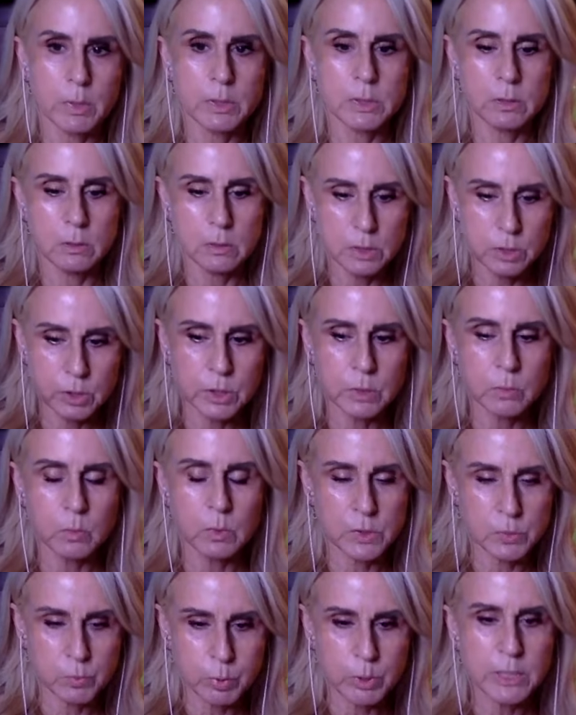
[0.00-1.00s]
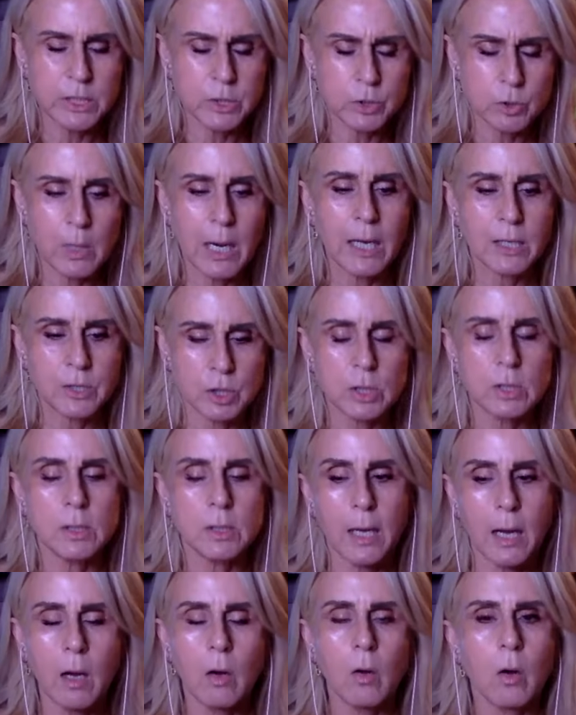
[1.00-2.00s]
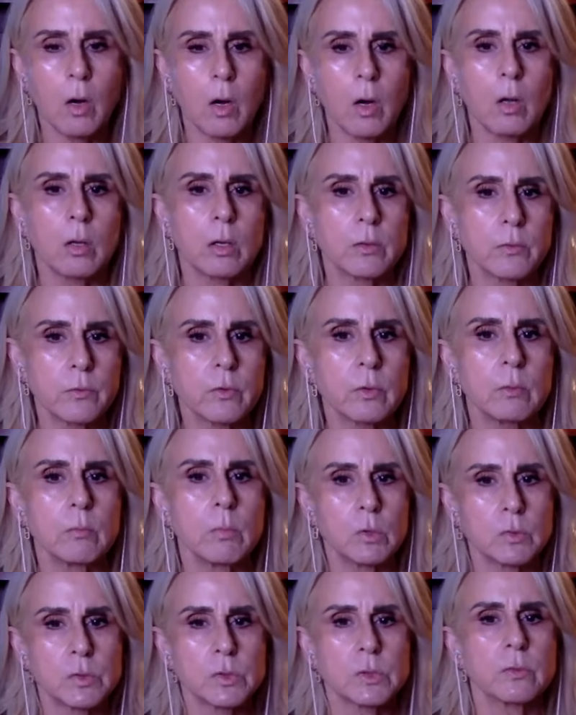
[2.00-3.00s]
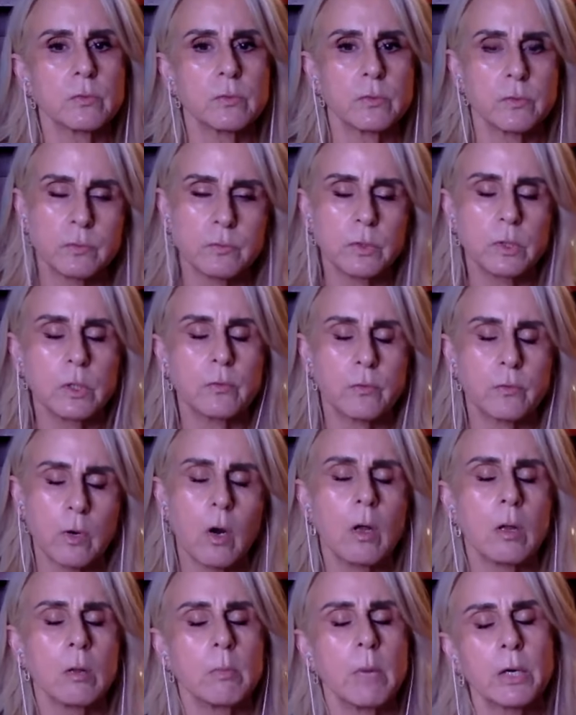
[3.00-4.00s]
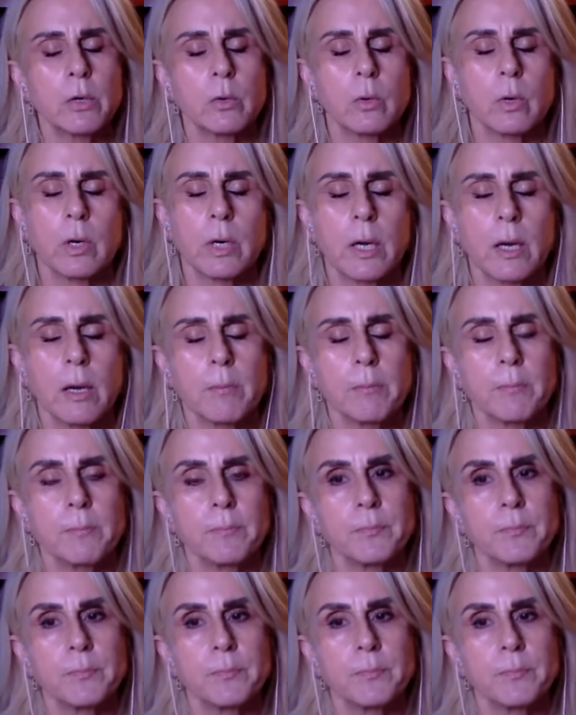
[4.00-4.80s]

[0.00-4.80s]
but she was pretty tragically alcoholic for most of, you know, for all of my growing up.